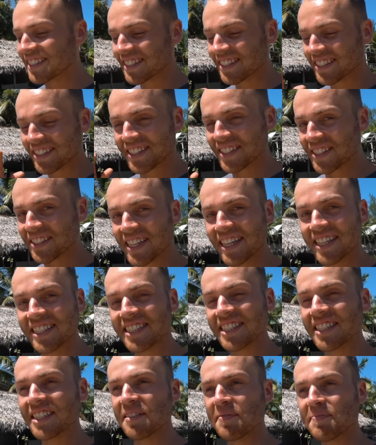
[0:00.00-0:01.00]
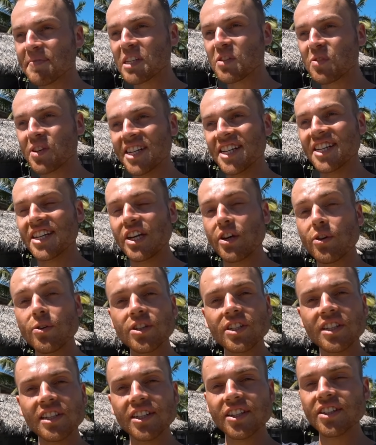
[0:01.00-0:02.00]
The location in between a
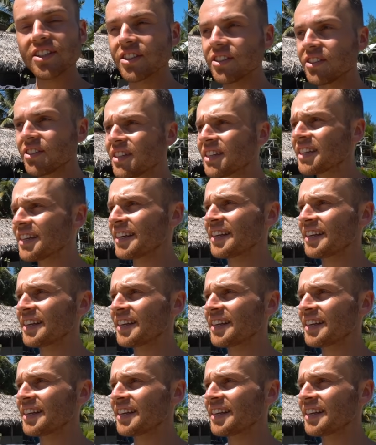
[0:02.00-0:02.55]
huge lagoon